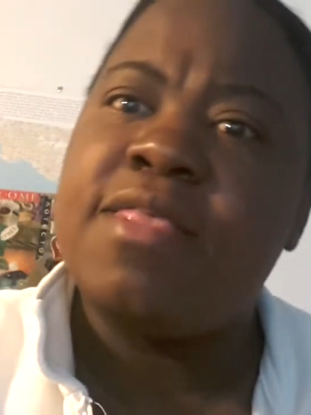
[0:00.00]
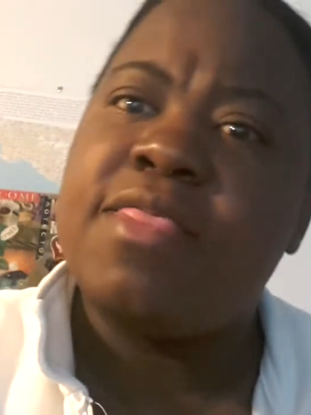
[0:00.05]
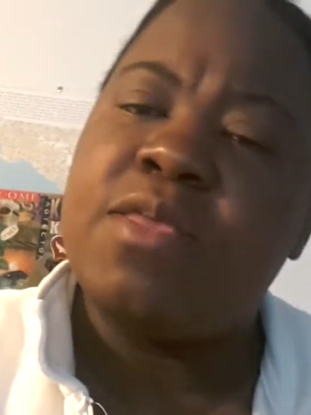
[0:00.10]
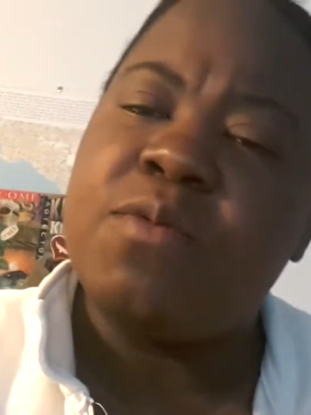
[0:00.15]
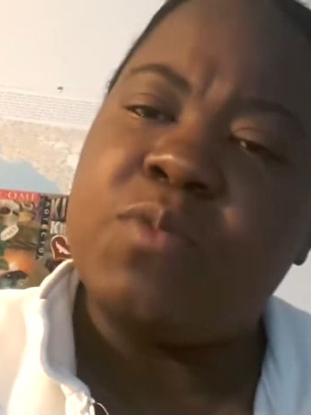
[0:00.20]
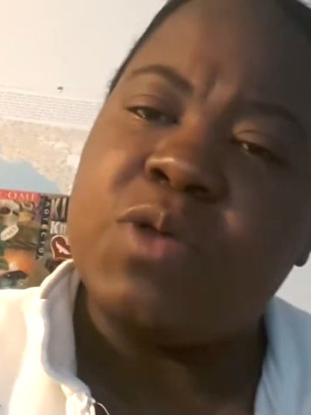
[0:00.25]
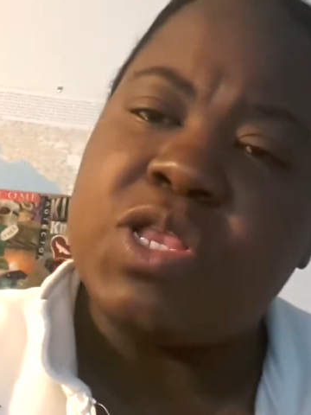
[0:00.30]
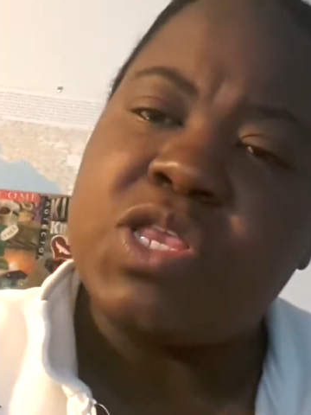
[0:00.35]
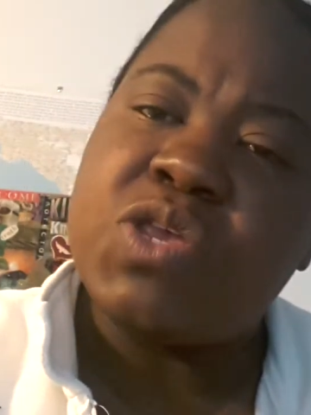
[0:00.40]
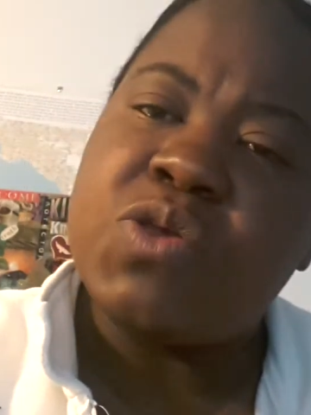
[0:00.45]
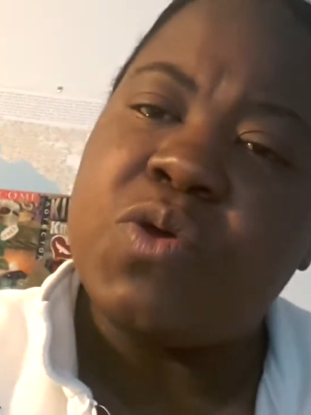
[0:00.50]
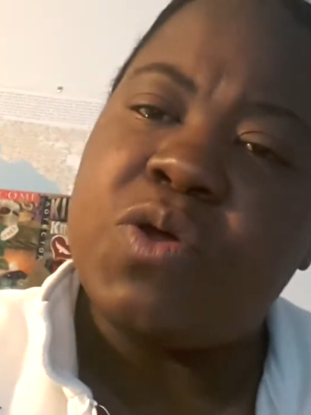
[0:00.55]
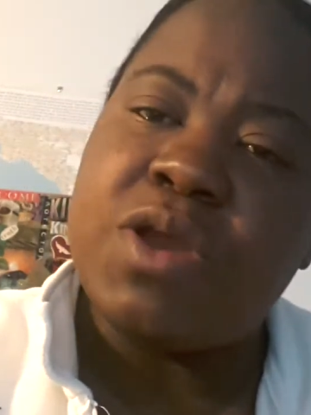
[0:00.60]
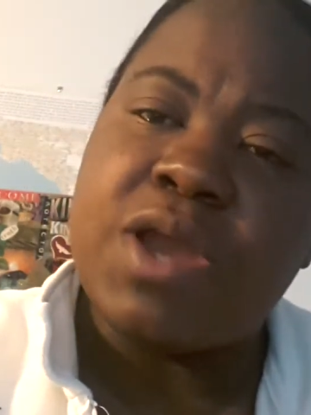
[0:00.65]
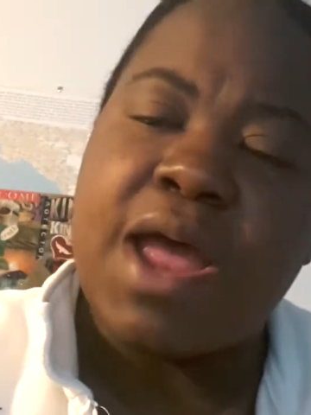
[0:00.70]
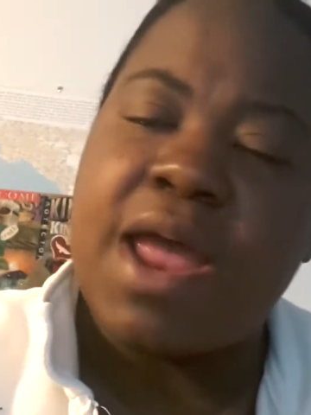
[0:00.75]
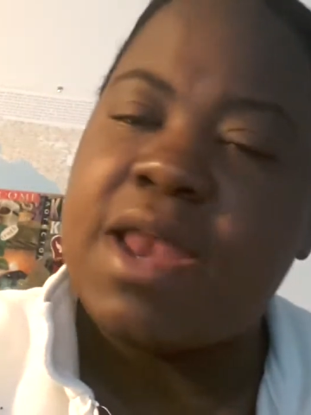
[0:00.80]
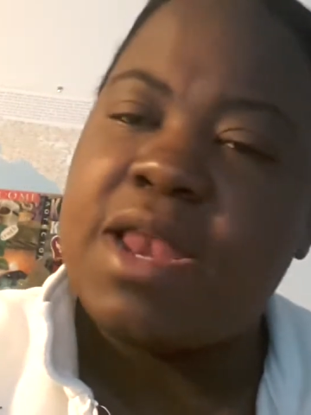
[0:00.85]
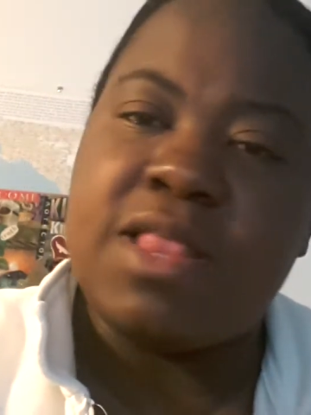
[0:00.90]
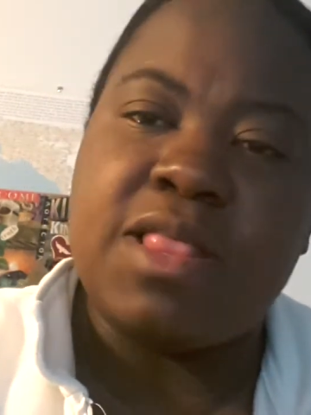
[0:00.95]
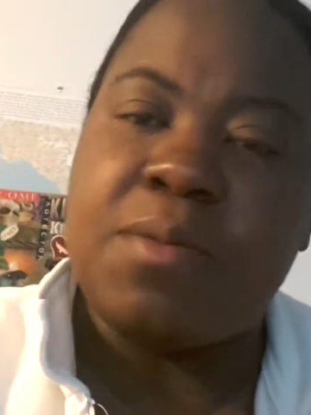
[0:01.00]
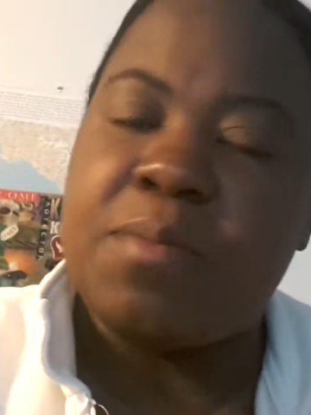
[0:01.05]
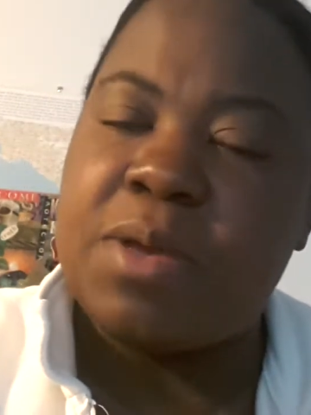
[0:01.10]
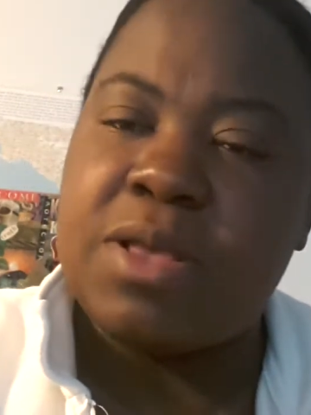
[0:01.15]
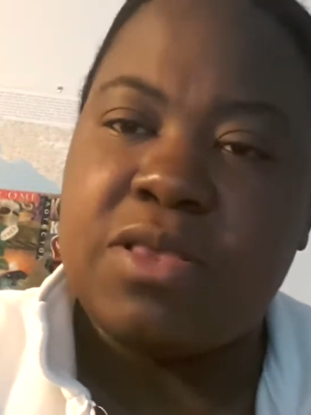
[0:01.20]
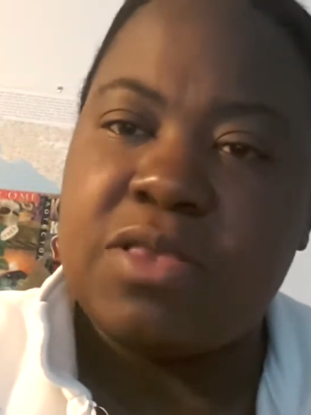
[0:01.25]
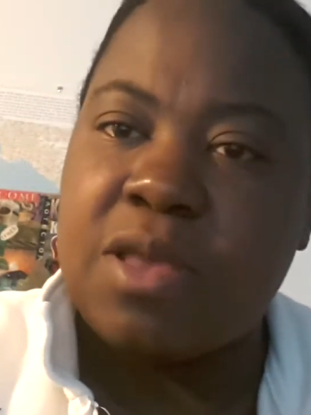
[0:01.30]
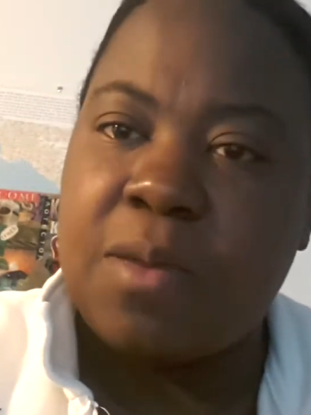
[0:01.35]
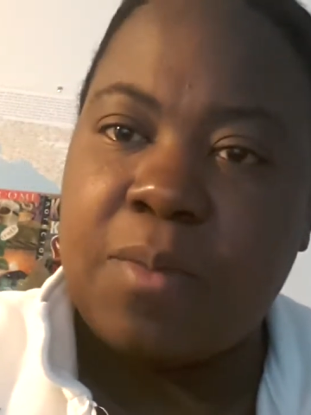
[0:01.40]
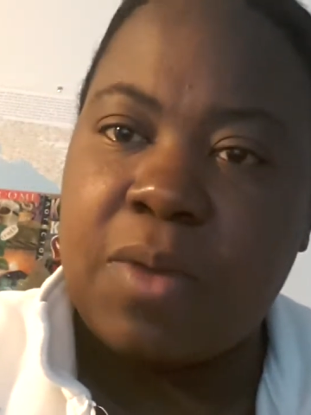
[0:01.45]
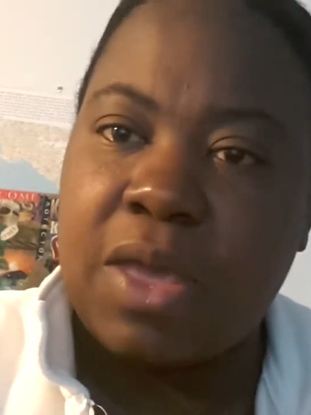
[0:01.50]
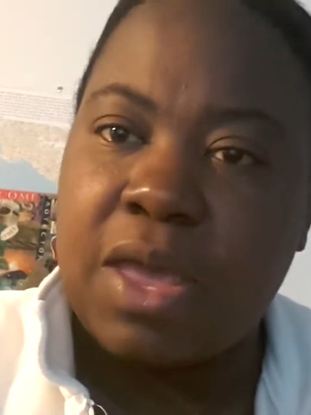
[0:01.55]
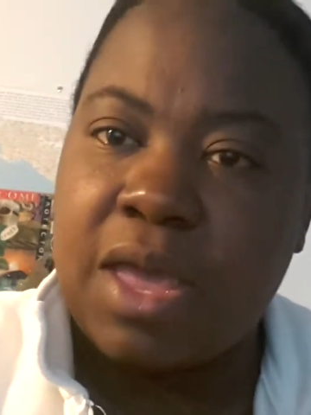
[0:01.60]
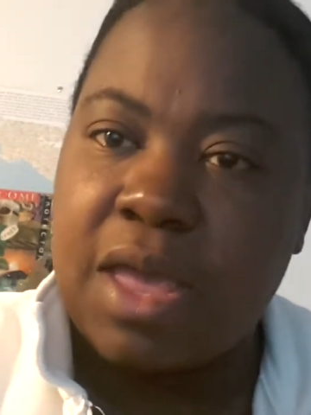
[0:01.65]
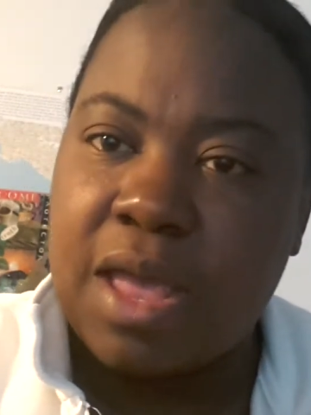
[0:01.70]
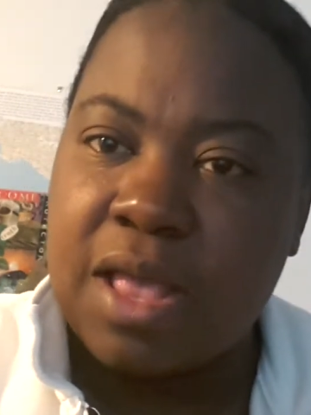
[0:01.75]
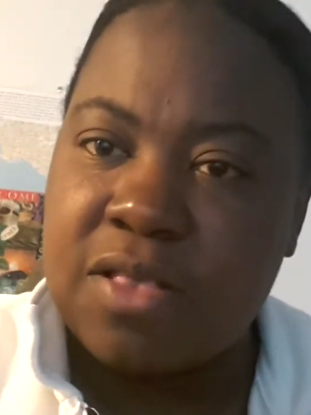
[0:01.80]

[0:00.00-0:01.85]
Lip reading: then went 209, and then my stomach